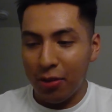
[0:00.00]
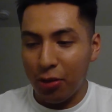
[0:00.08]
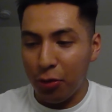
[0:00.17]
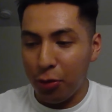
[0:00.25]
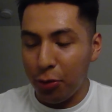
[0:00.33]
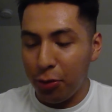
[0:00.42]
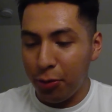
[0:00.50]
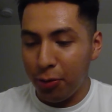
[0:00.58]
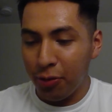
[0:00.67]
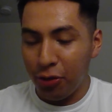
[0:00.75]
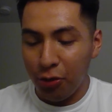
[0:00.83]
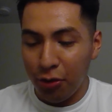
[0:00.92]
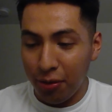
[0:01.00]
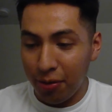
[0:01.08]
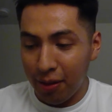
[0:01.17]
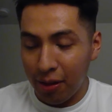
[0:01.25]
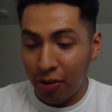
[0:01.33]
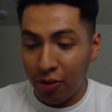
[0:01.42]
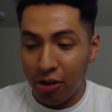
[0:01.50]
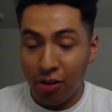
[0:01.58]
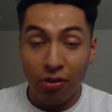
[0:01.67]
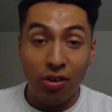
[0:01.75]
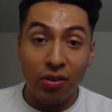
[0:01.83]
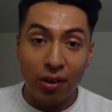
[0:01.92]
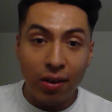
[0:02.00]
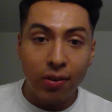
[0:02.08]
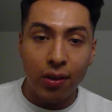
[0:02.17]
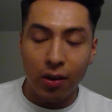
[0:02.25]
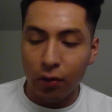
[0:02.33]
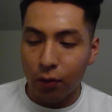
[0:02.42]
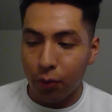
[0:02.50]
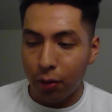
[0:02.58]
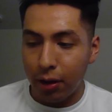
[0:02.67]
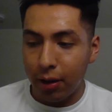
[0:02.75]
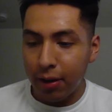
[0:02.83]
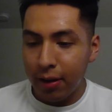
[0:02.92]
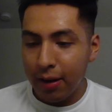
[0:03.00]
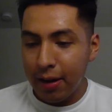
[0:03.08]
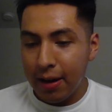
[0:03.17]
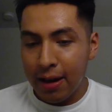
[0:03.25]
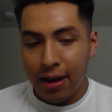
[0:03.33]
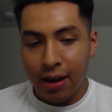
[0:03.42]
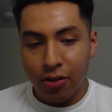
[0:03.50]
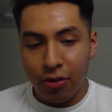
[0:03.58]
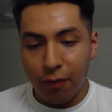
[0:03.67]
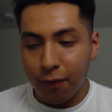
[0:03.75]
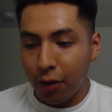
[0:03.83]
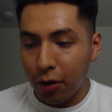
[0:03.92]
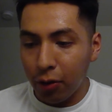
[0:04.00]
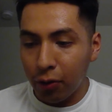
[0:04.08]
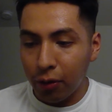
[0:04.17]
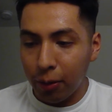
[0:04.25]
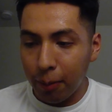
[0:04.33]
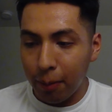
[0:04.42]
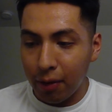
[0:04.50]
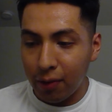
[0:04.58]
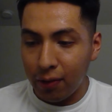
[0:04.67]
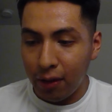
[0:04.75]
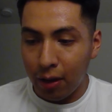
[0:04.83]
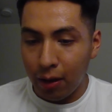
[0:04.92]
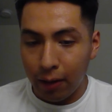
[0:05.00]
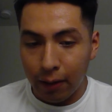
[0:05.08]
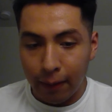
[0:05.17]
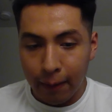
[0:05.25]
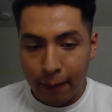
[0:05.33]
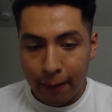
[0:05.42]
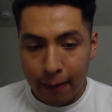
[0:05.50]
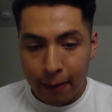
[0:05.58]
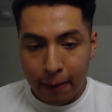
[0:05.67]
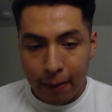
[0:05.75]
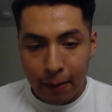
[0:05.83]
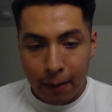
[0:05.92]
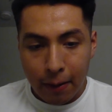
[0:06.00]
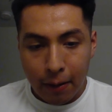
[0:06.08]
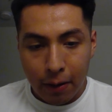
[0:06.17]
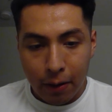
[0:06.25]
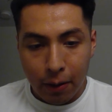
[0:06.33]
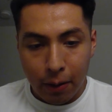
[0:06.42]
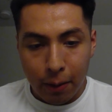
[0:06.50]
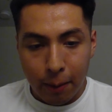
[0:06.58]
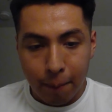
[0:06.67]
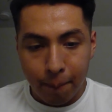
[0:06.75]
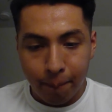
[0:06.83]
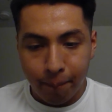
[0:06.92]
she cites that story, and she follows up by saying, the